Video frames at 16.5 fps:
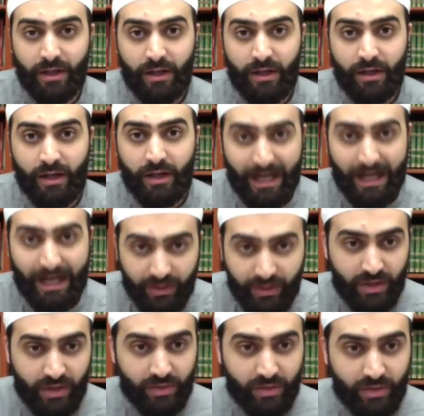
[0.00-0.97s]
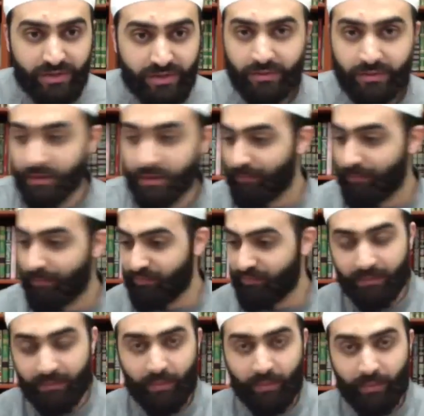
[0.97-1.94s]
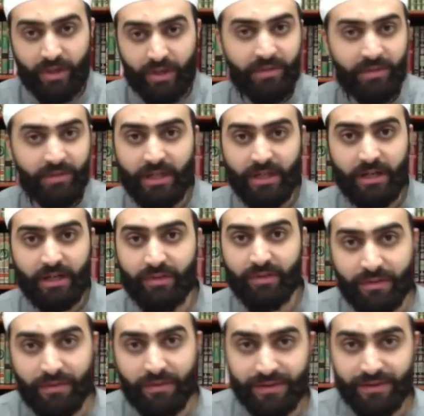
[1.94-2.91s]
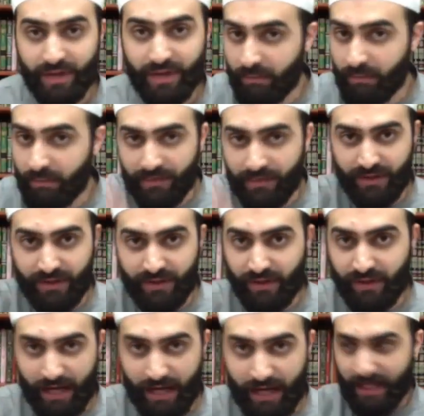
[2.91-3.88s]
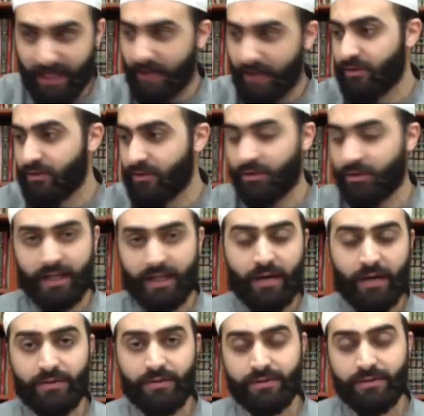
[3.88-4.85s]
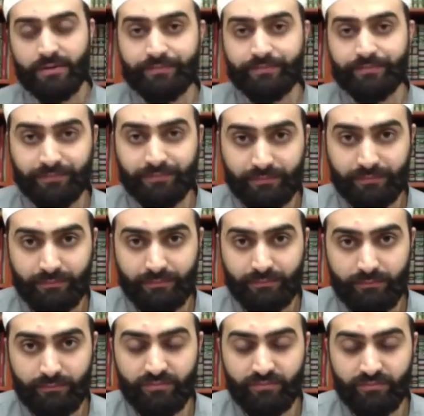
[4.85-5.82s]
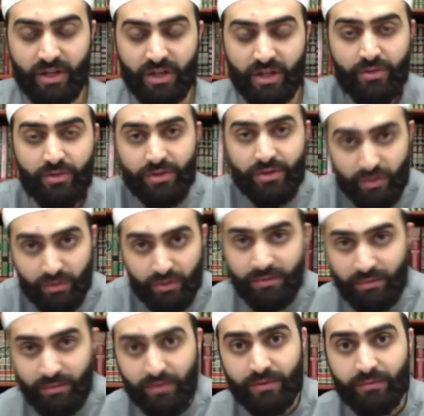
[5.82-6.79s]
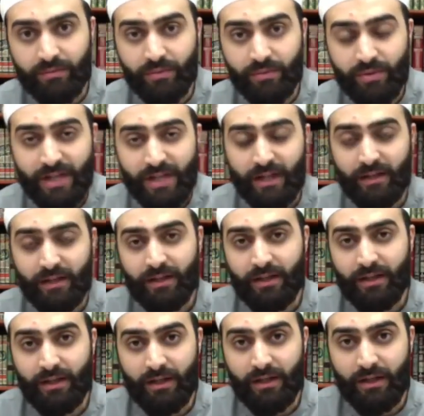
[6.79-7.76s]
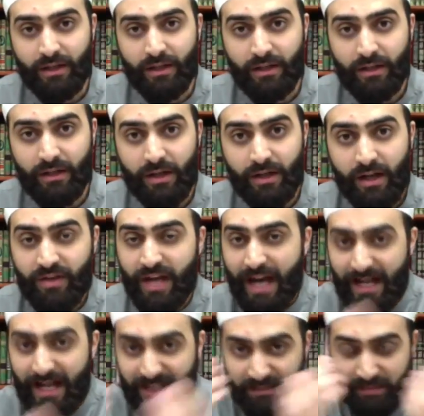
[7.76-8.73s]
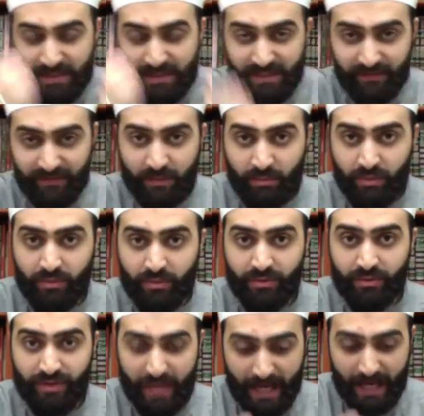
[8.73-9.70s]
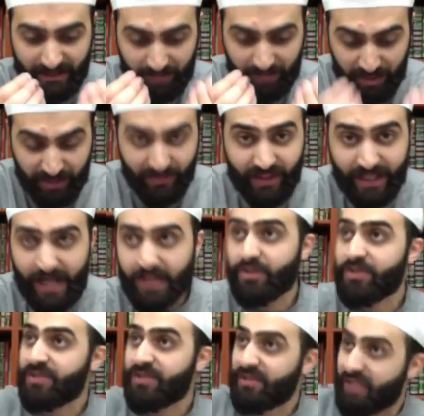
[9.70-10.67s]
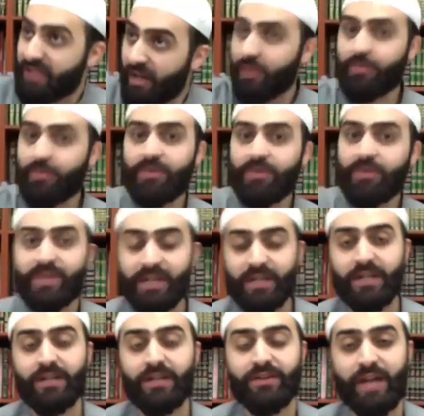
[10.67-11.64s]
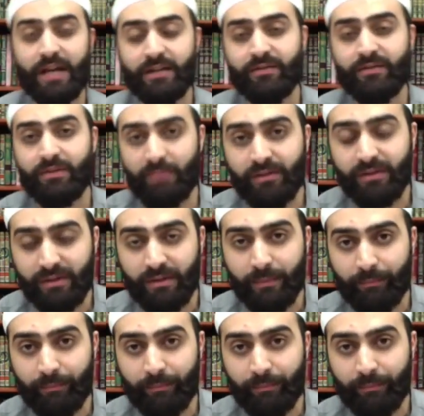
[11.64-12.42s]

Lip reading: How did they used to pinpoint the beginning of the months? Their month, did they have a calendar like ours? They used to use moon sighting. And they had specific calendars to tell them the beginning and the end of the month.